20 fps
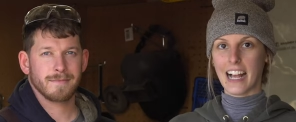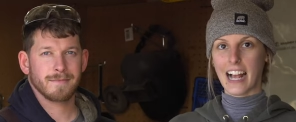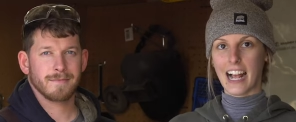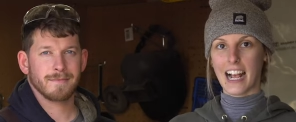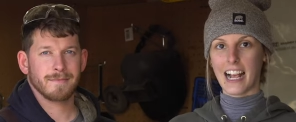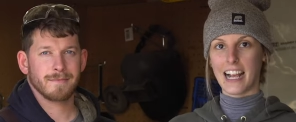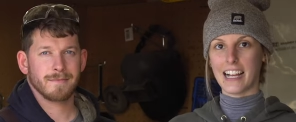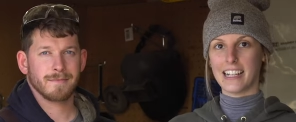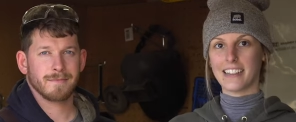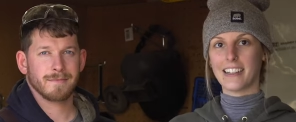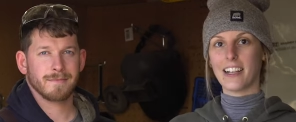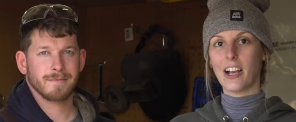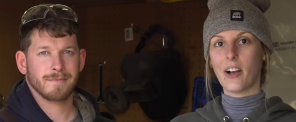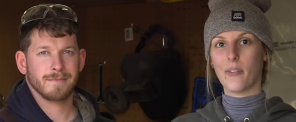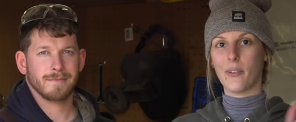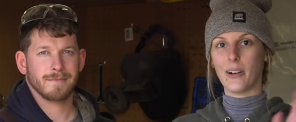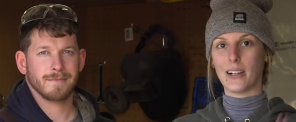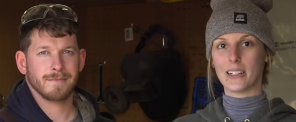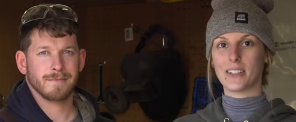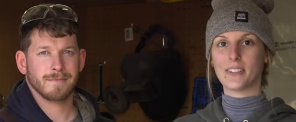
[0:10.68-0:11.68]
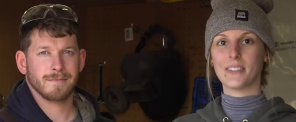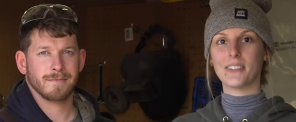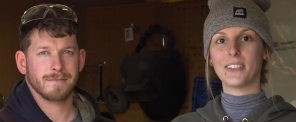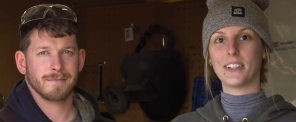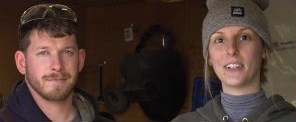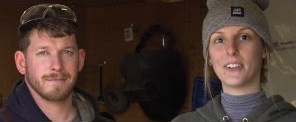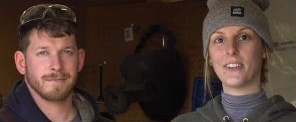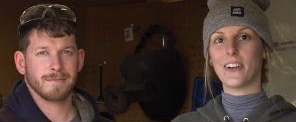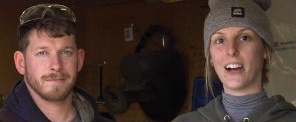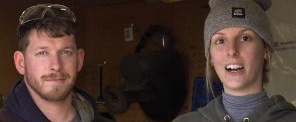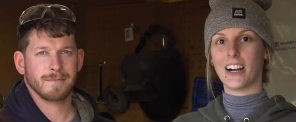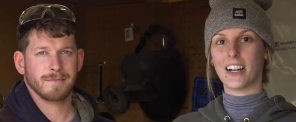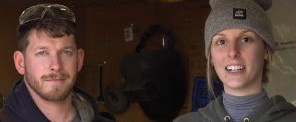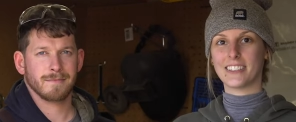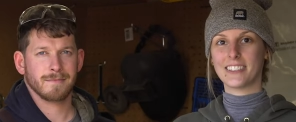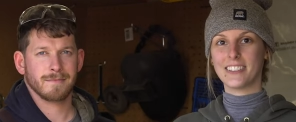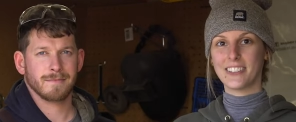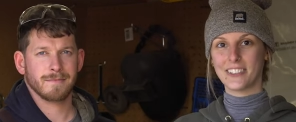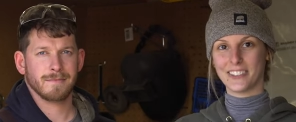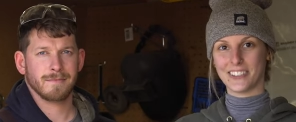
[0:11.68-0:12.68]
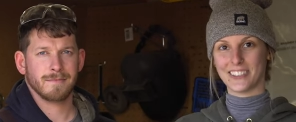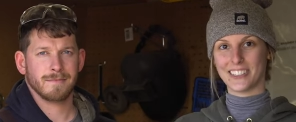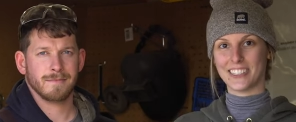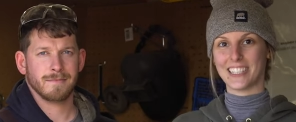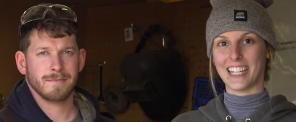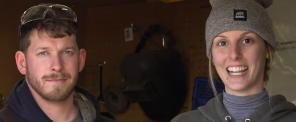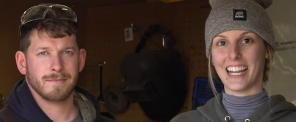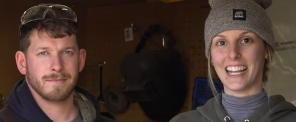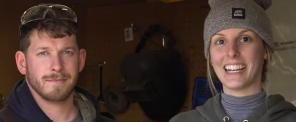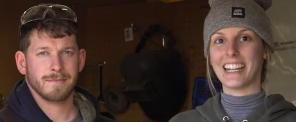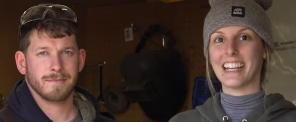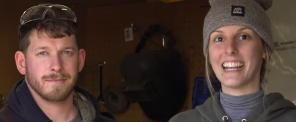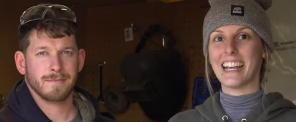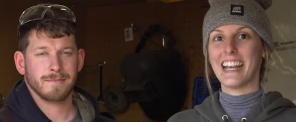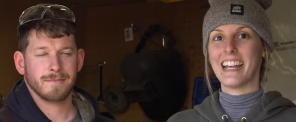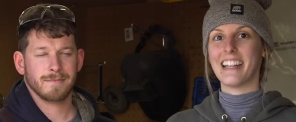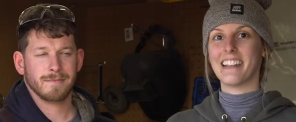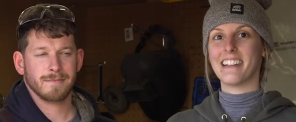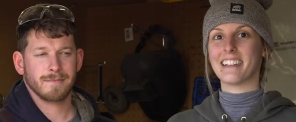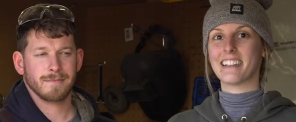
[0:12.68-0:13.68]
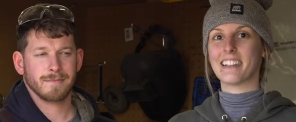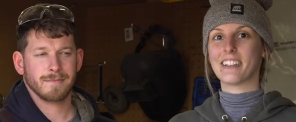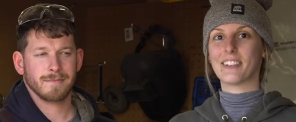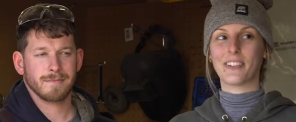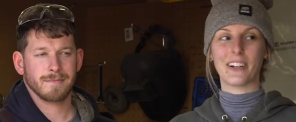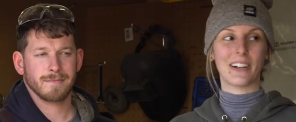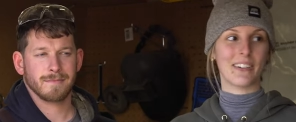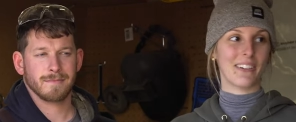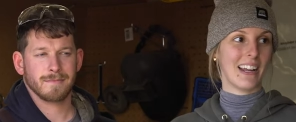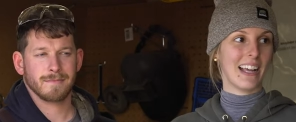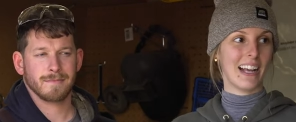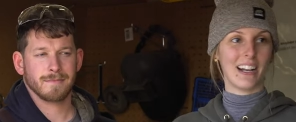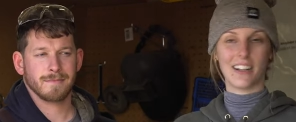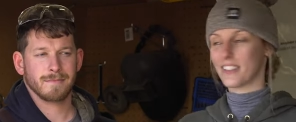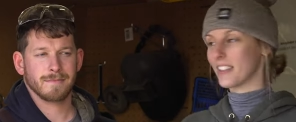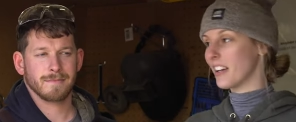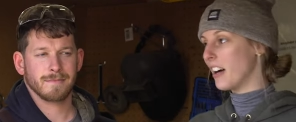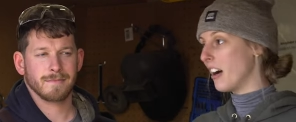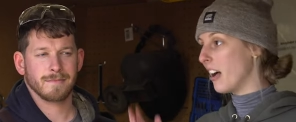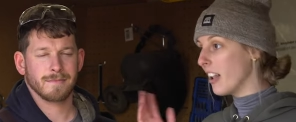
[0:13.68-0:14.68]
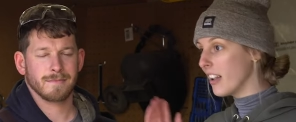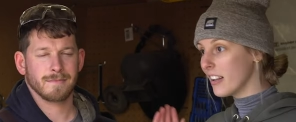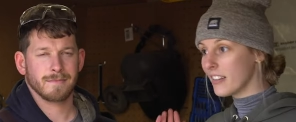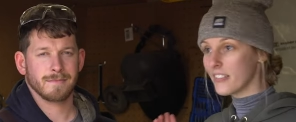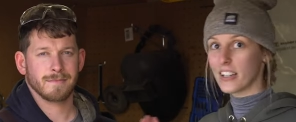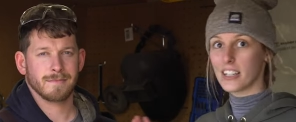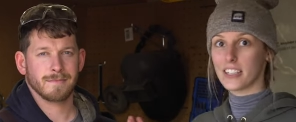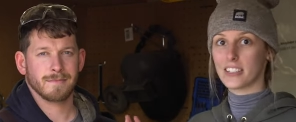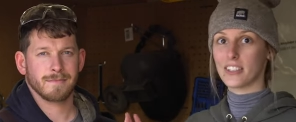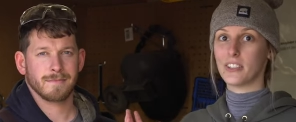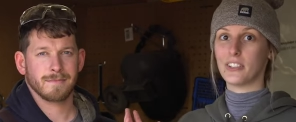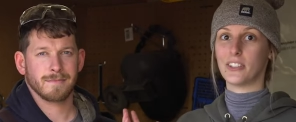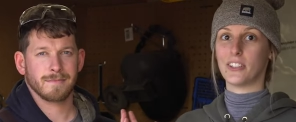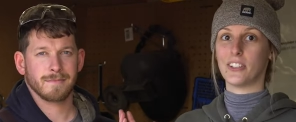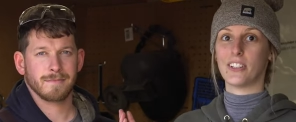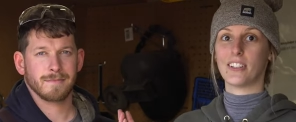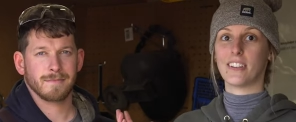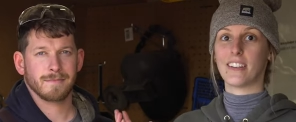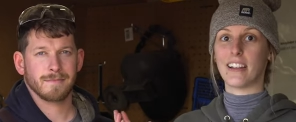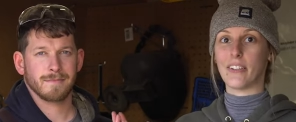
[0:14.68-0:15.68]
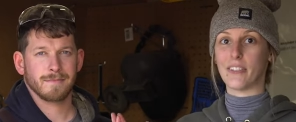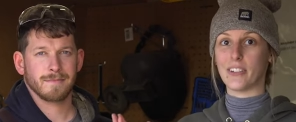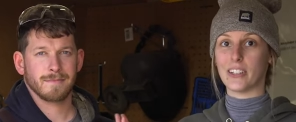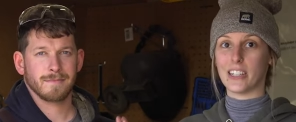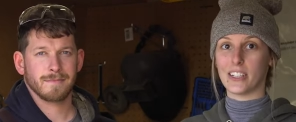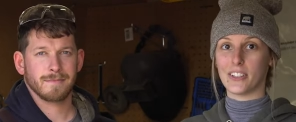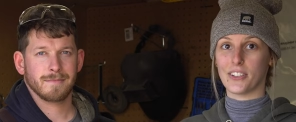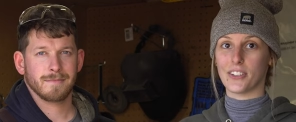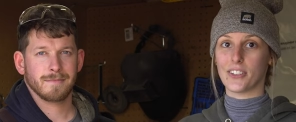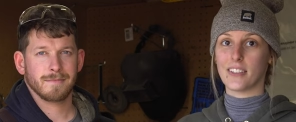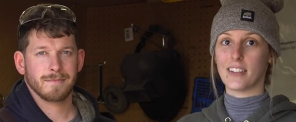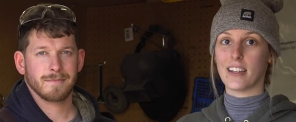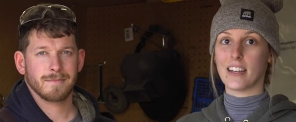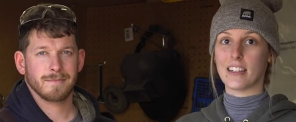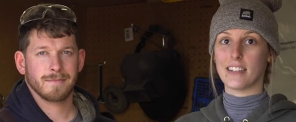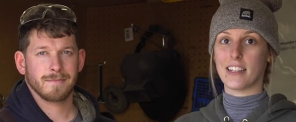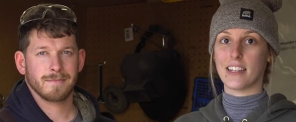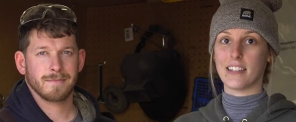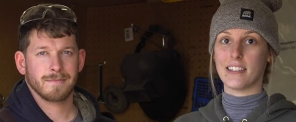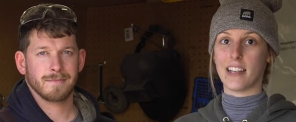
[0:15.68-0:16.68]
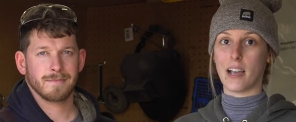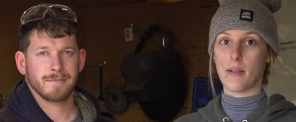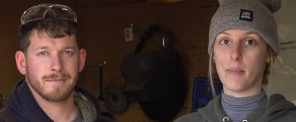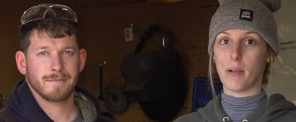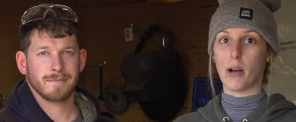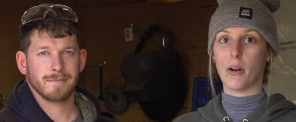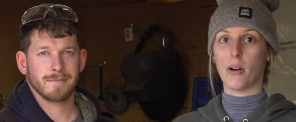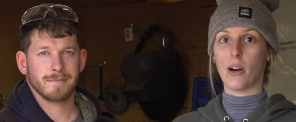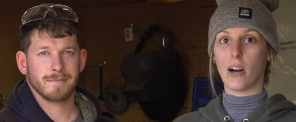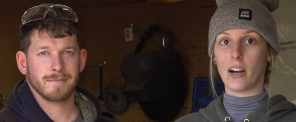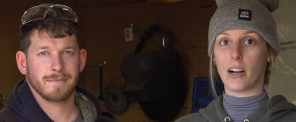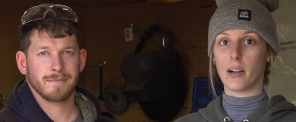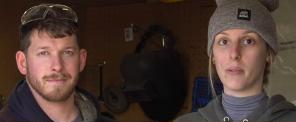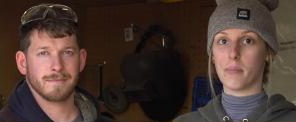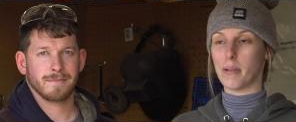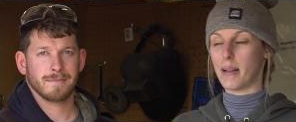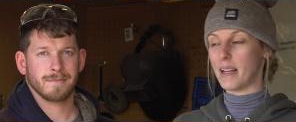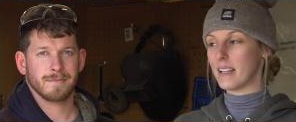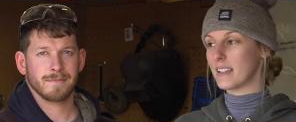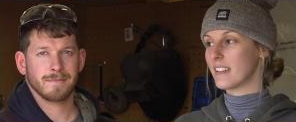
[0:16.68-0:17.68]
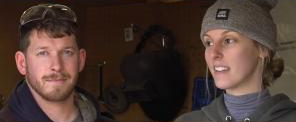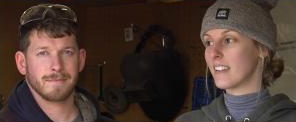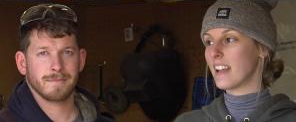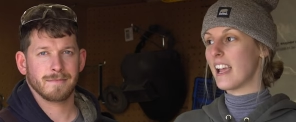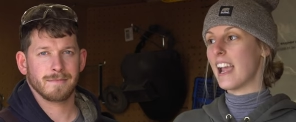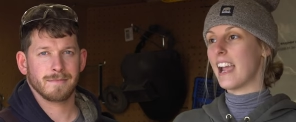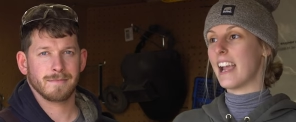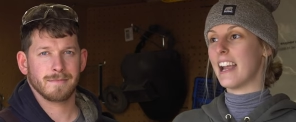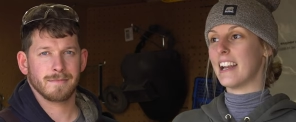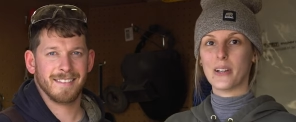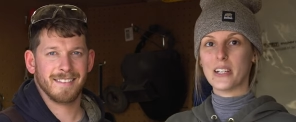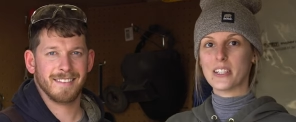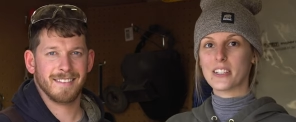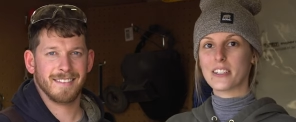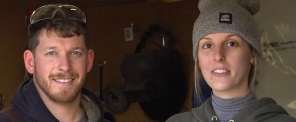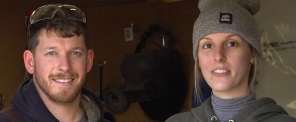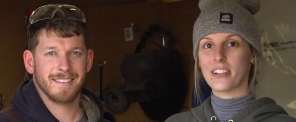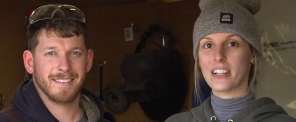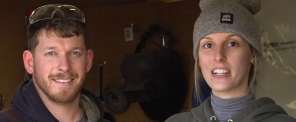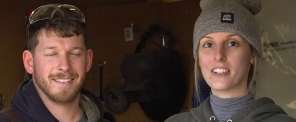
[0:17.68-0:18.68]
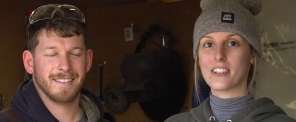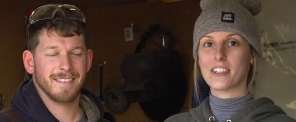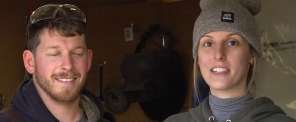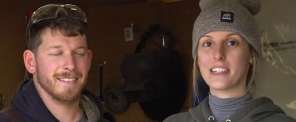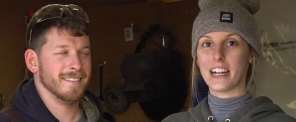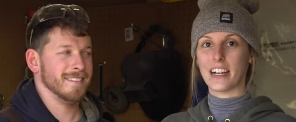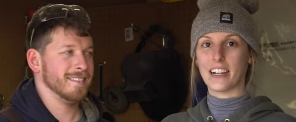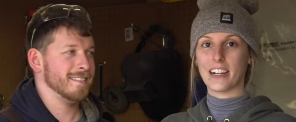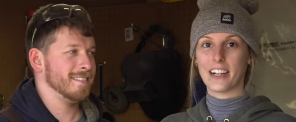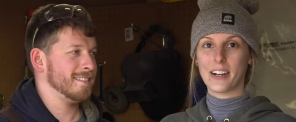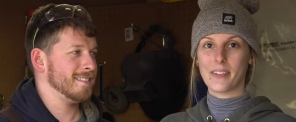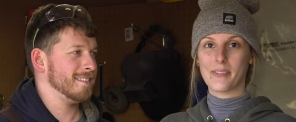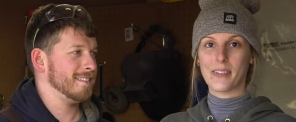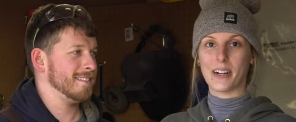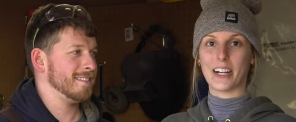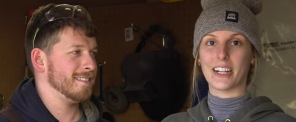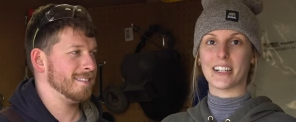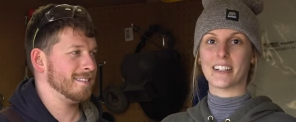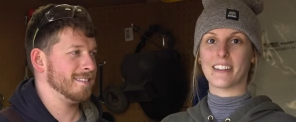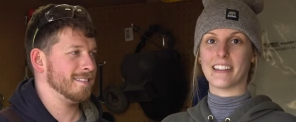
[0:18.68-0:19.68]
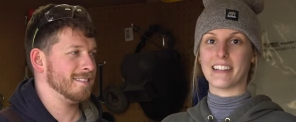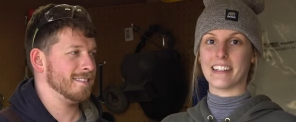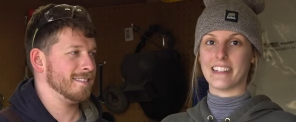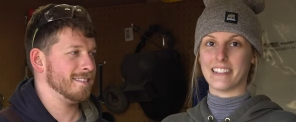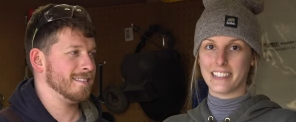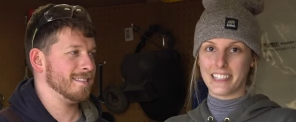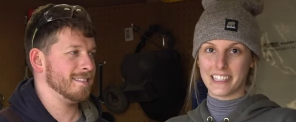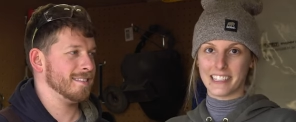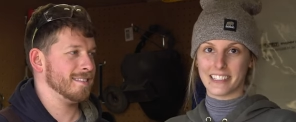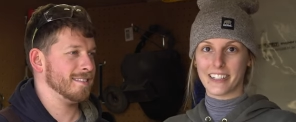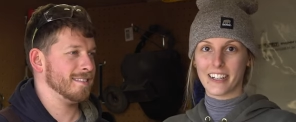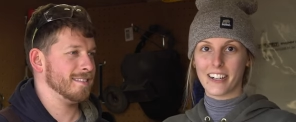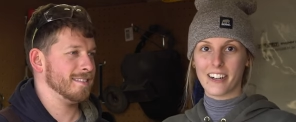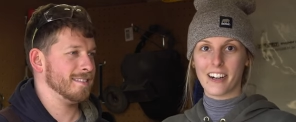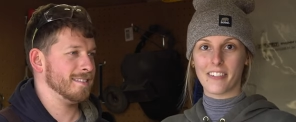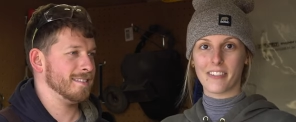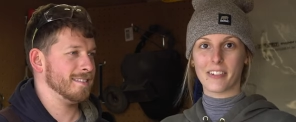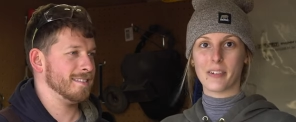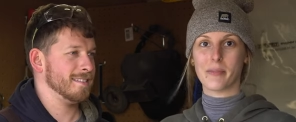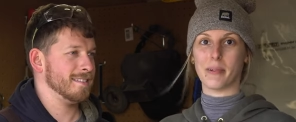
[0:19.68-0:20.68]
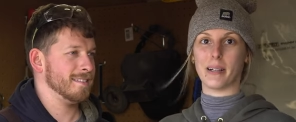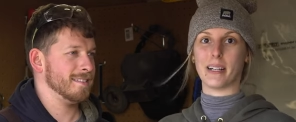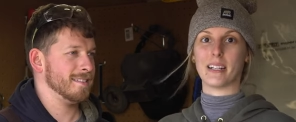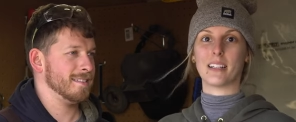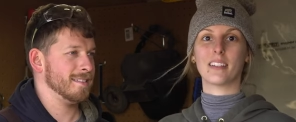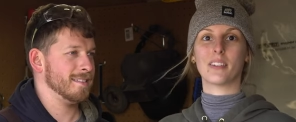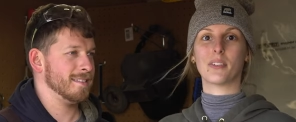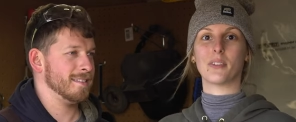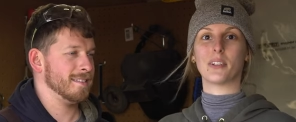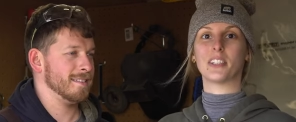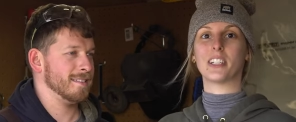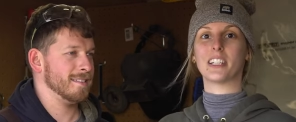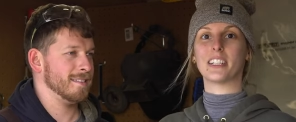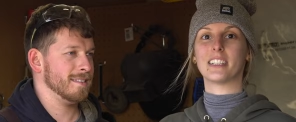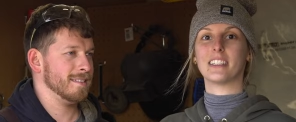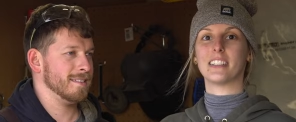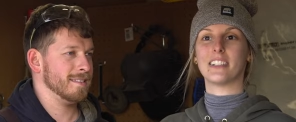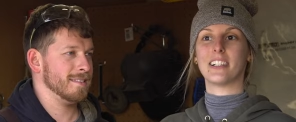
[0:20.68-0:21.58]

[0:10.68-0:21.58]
Speaker 1: Hey guys, welcome to our tool shed. This is where we house all of our tools that we used to demo our bus. We just finished tearing apart the interior of our bus, which